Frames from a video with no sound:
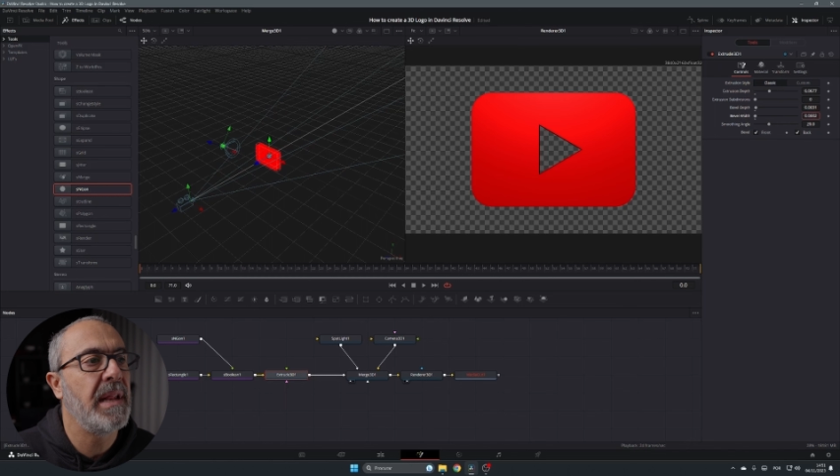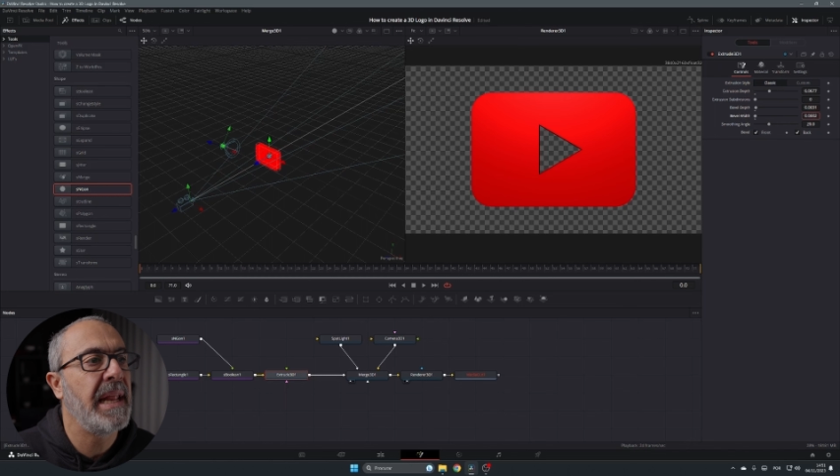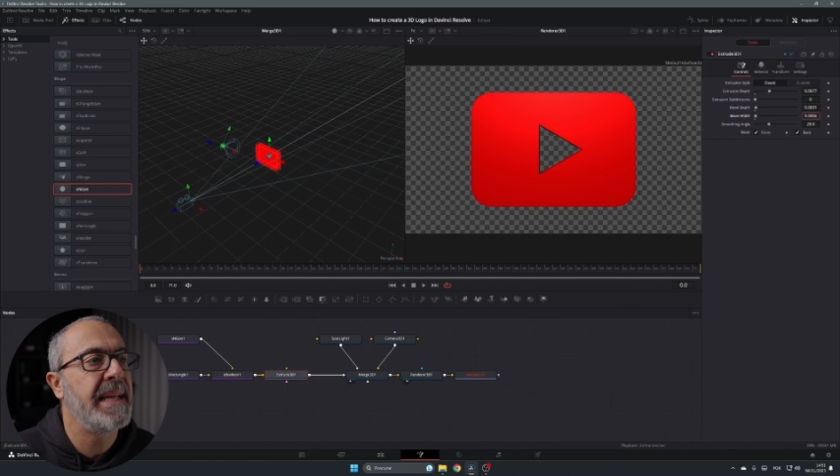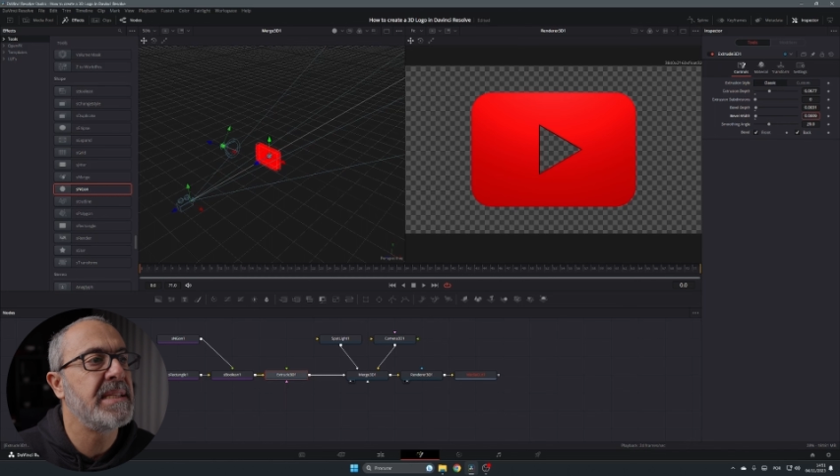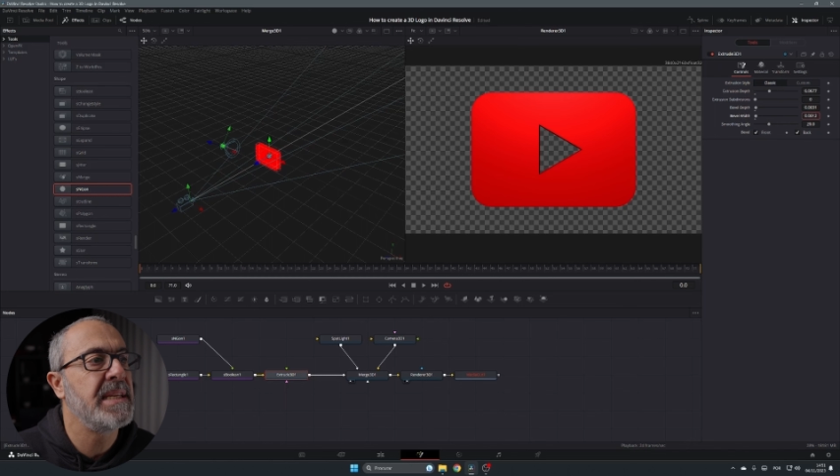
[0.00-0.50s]

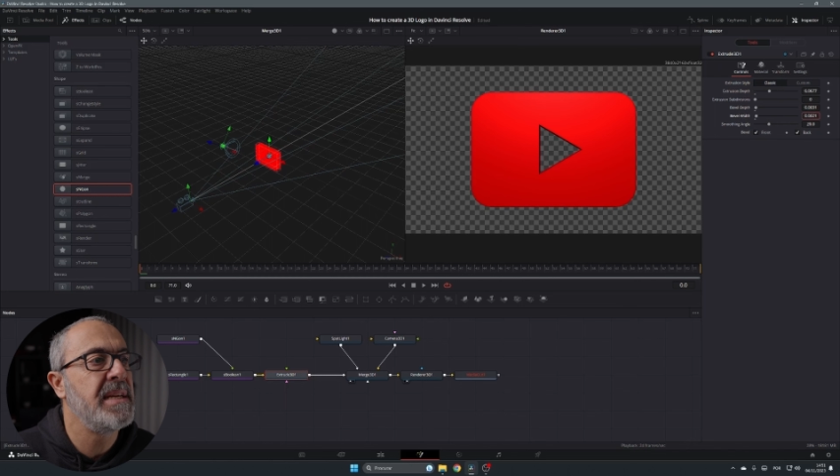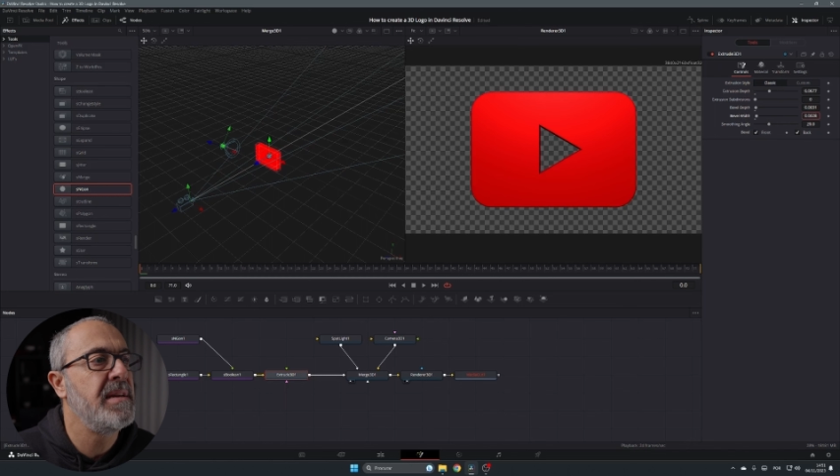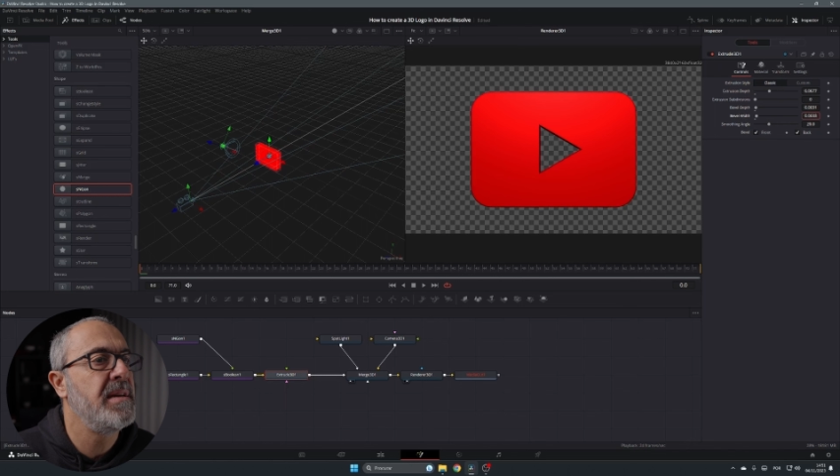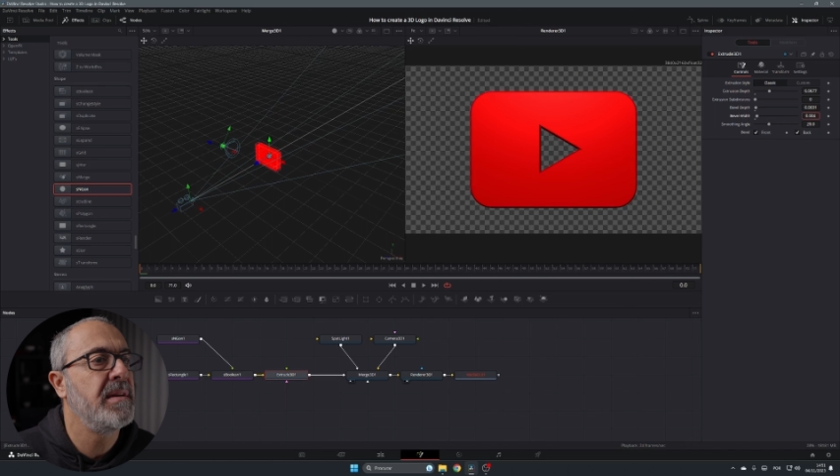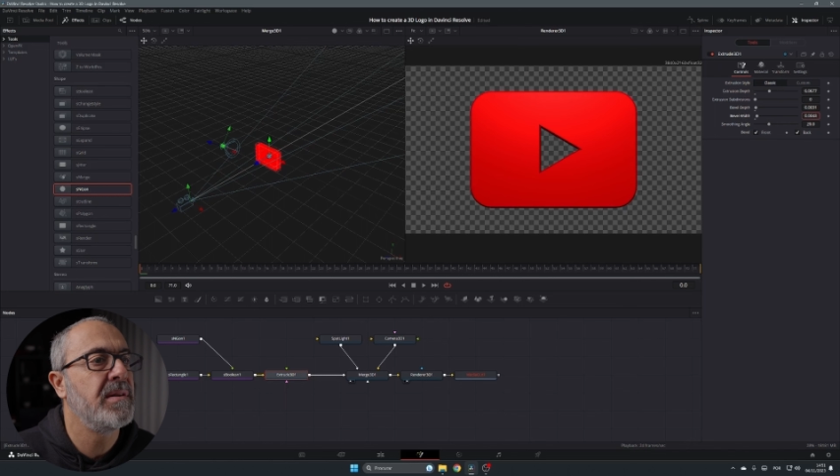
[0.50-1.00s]
let's
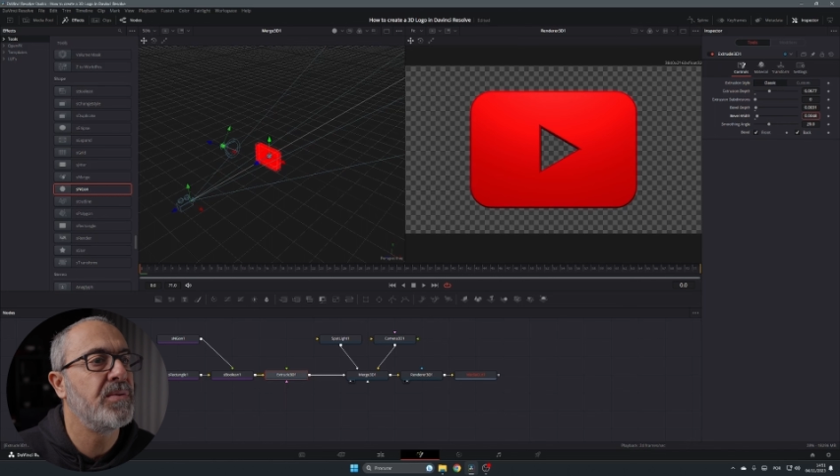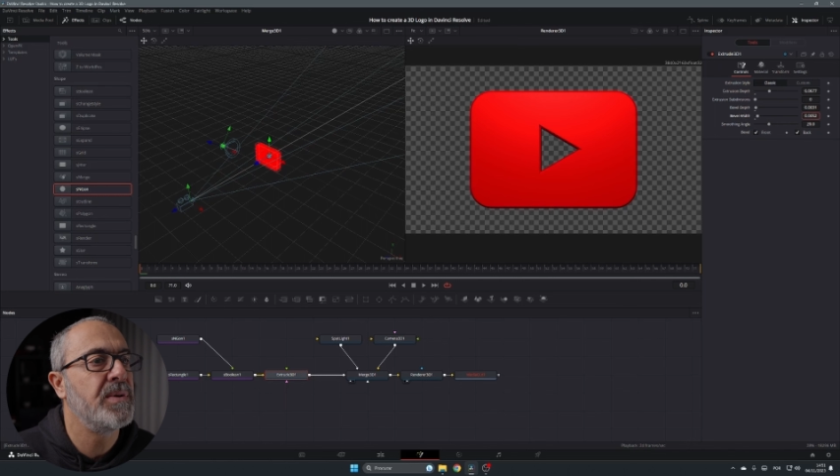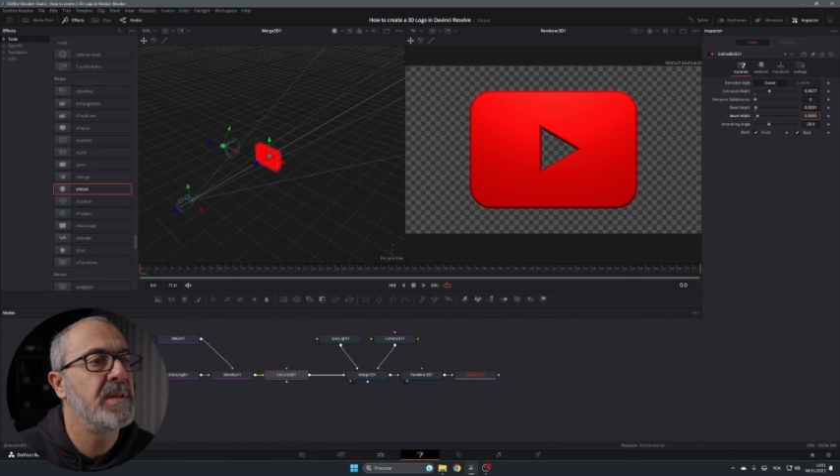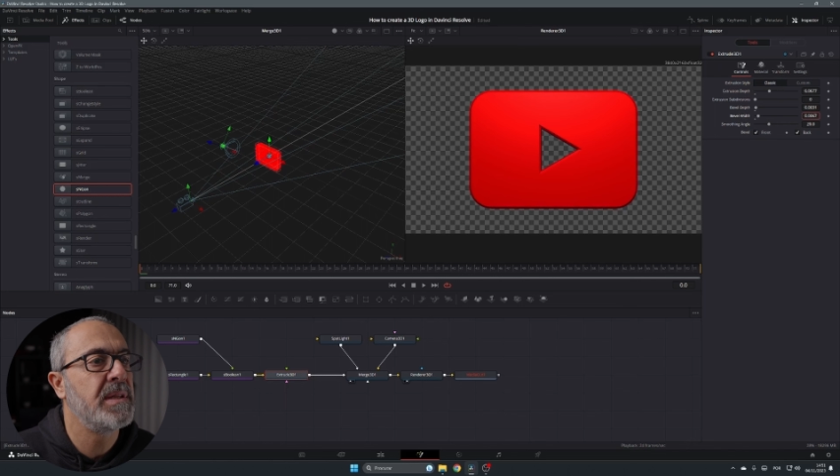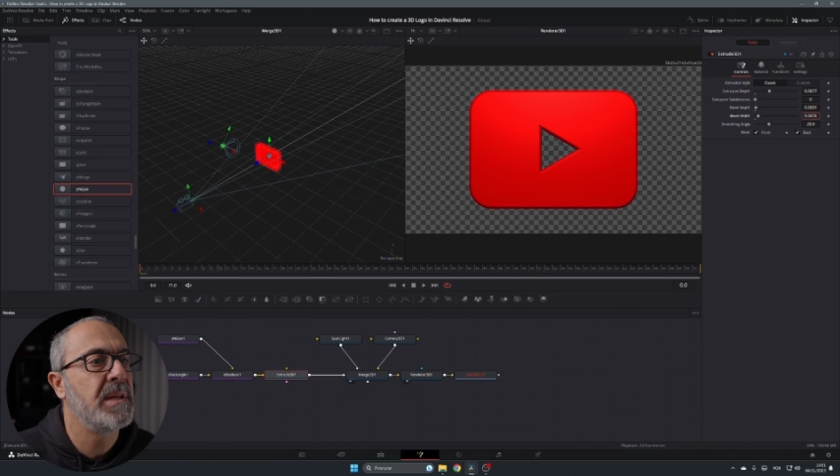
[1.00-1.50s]

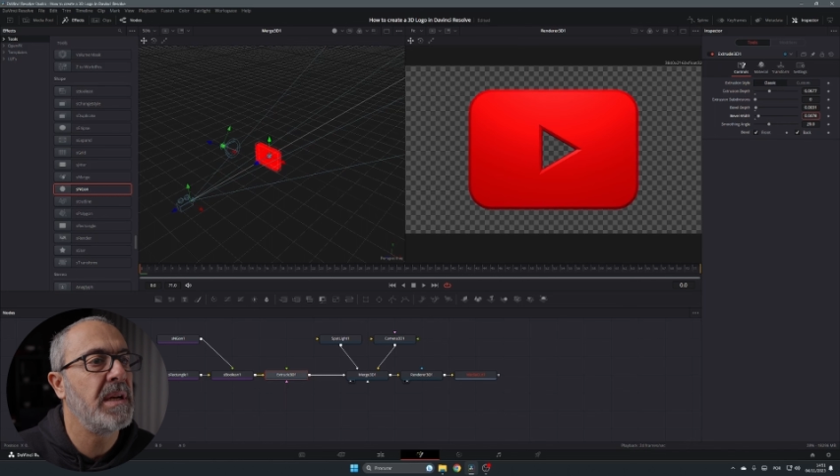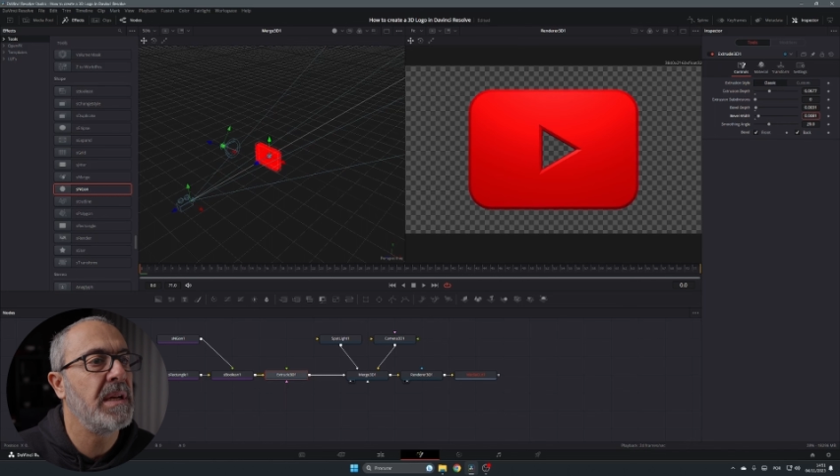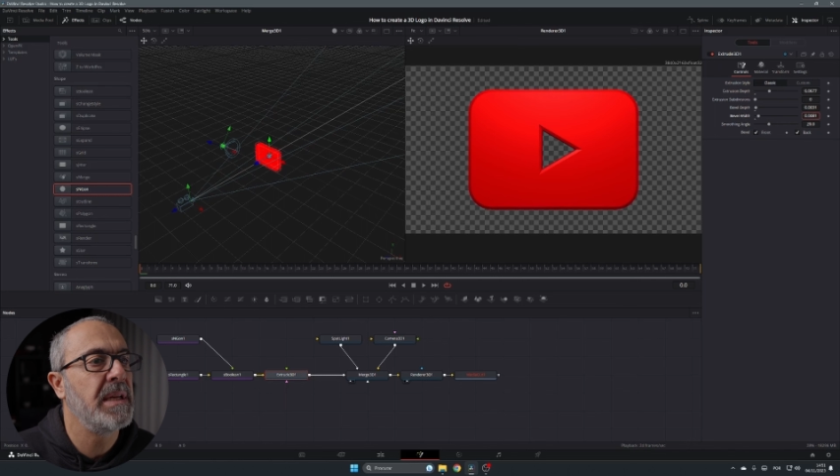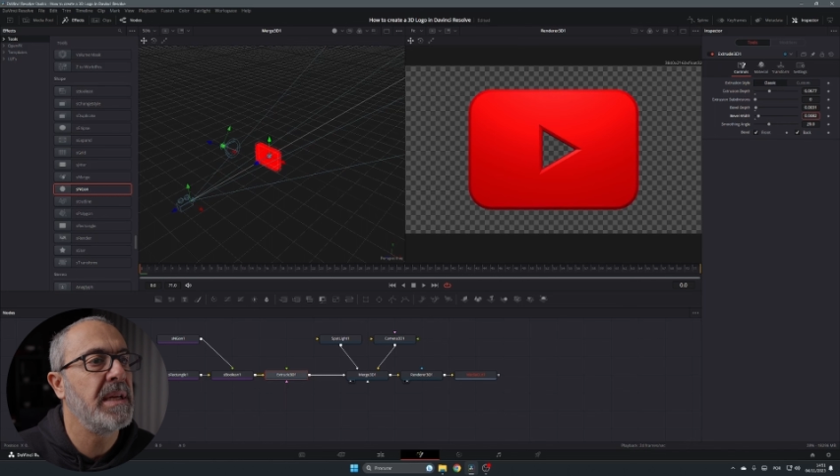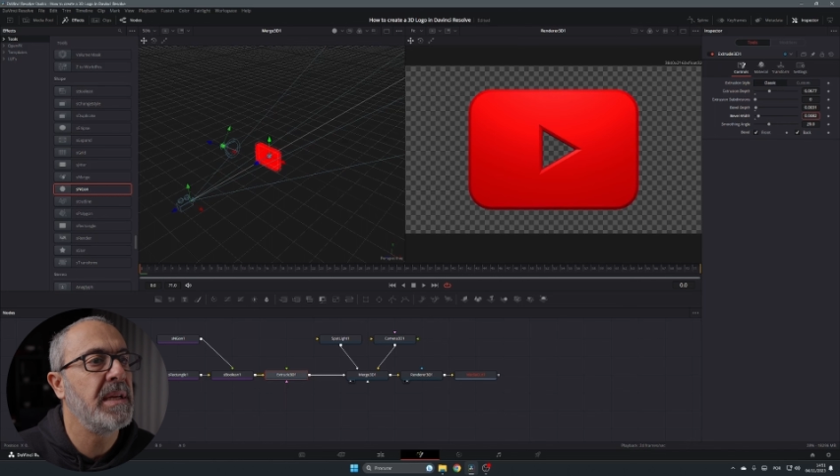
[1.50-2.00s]
increase it a
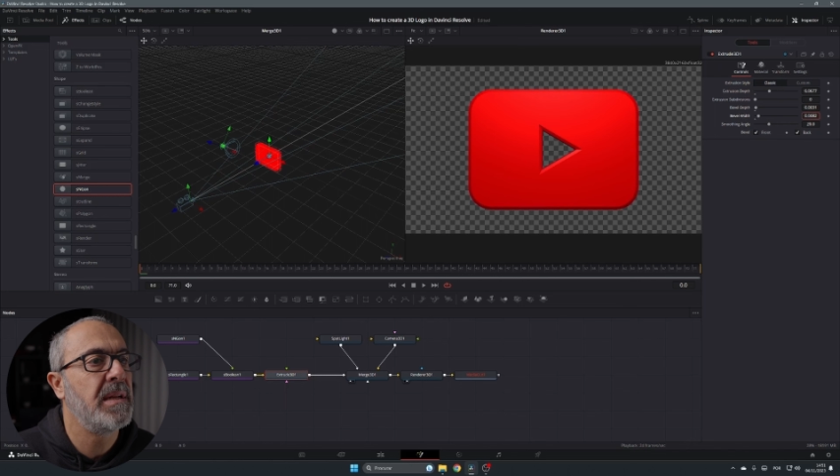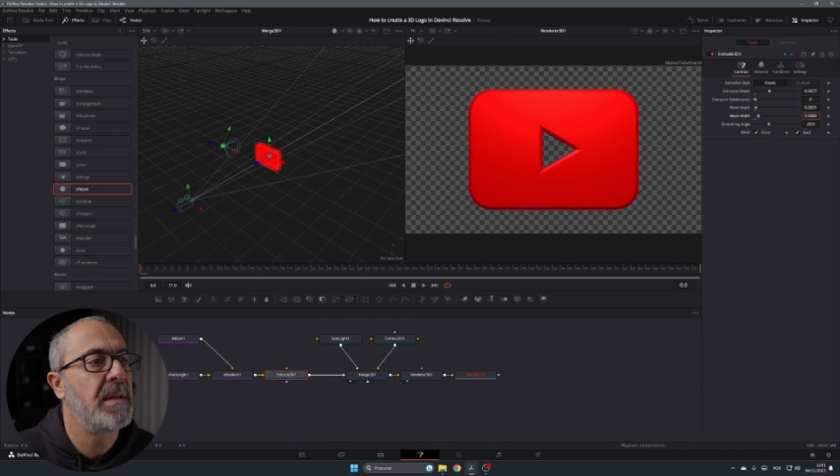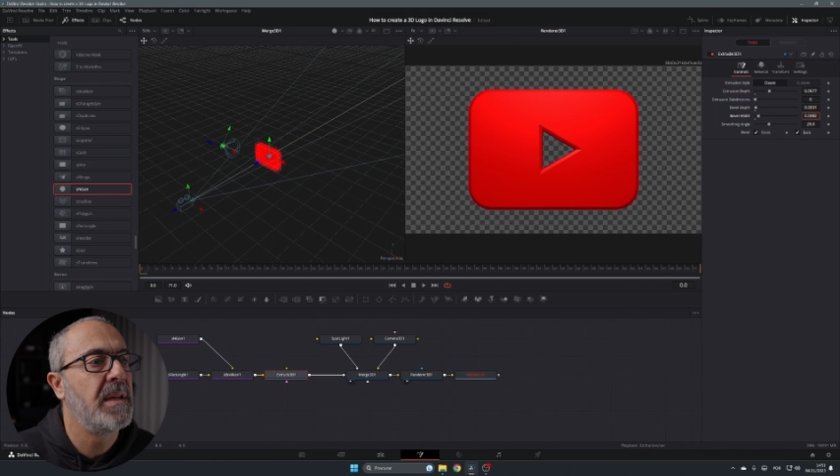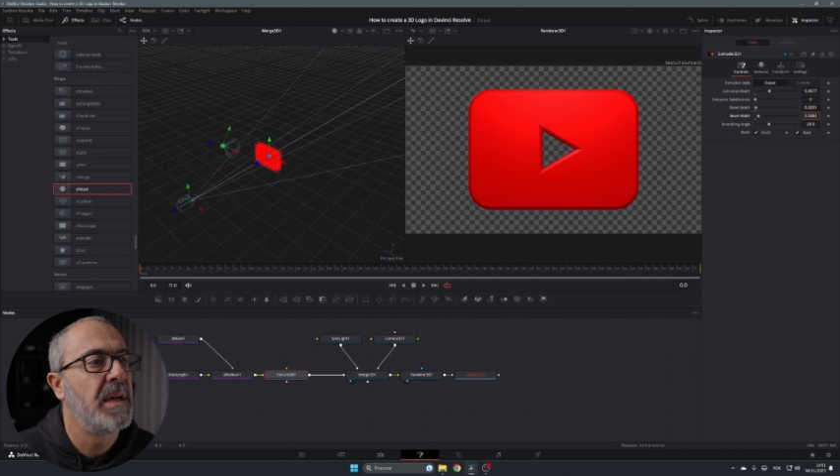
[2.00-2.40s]
little.